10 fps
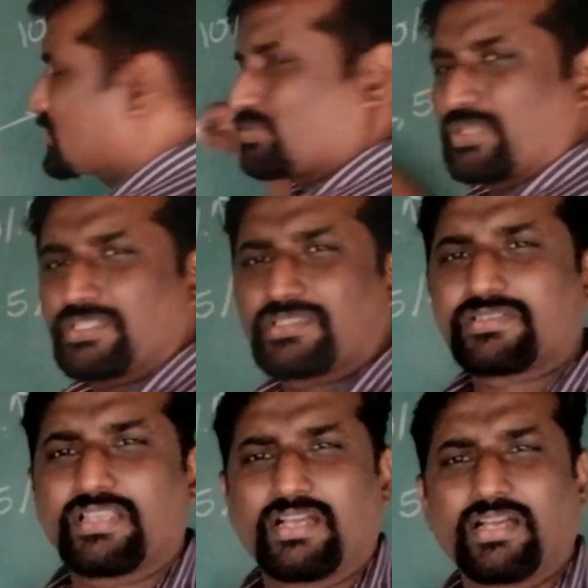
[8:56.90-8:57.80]

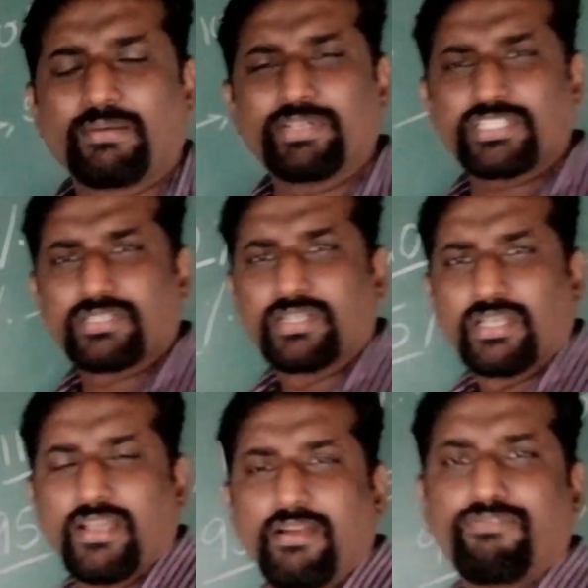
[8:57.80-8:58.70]
students. How much?
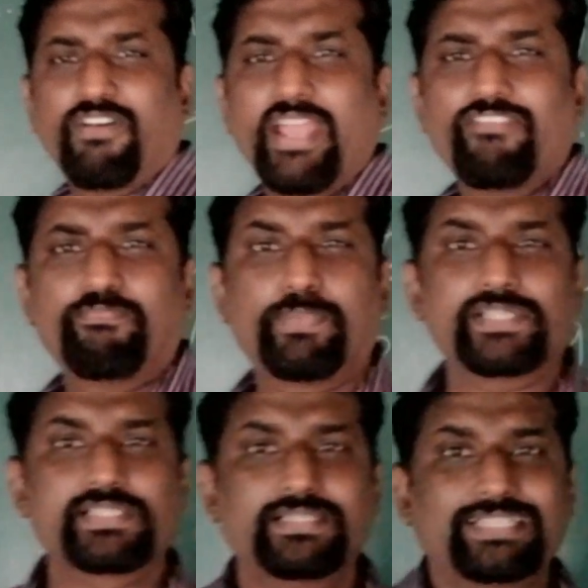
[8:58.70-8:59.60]

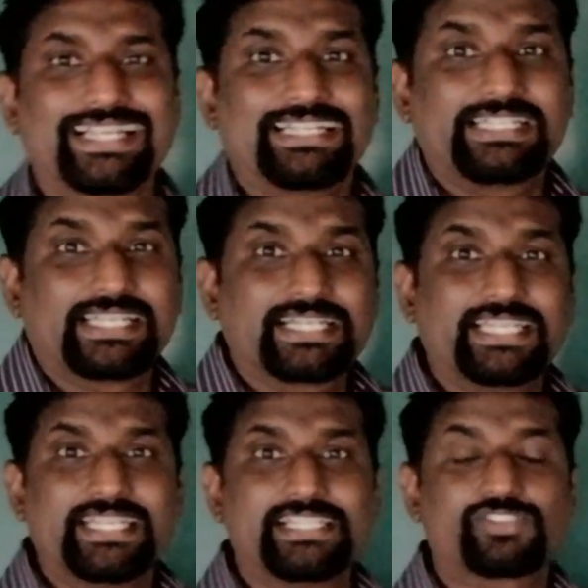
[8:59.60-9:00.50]
5%
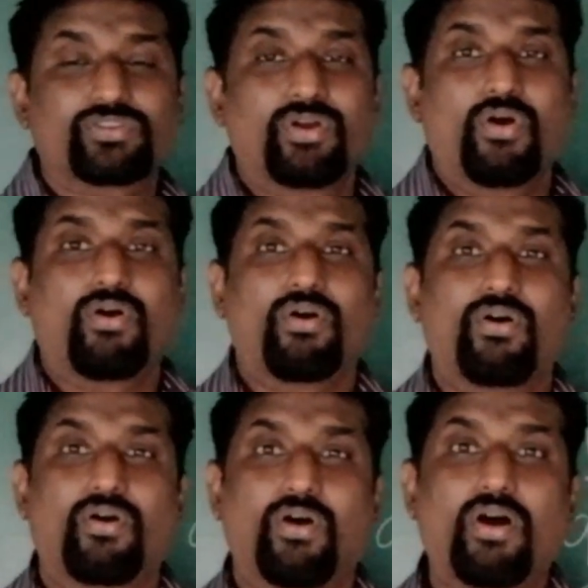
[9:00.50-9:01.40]
decrease
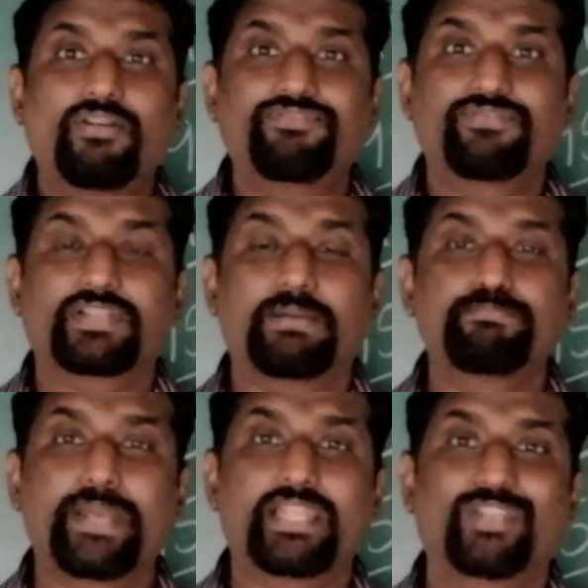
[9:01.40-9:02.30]
of
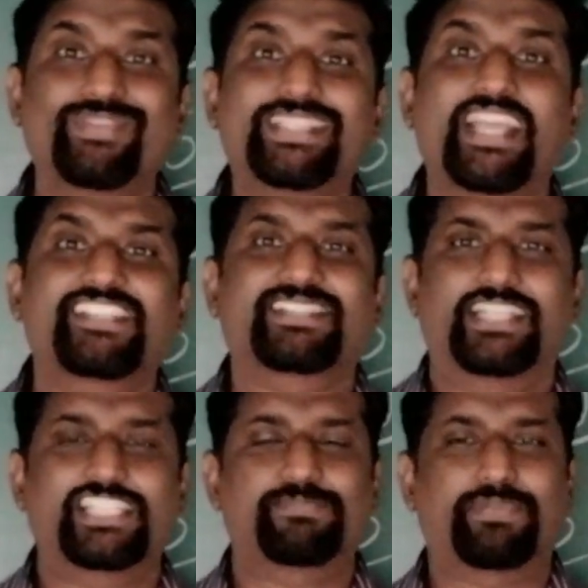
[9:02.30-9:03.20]
comparing with
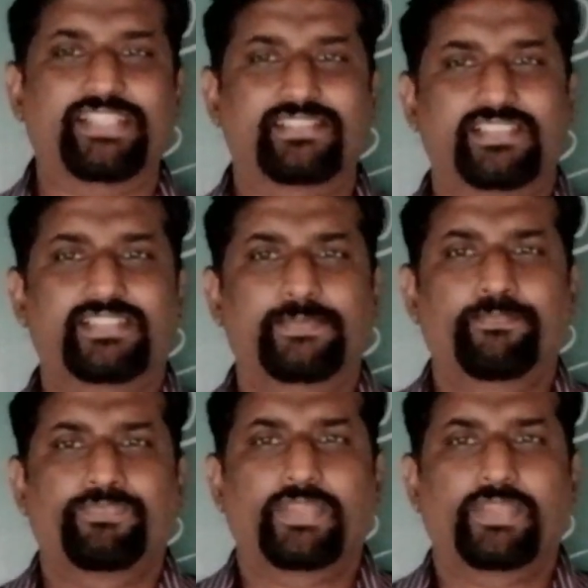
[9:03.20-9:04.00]
yesterday's prices.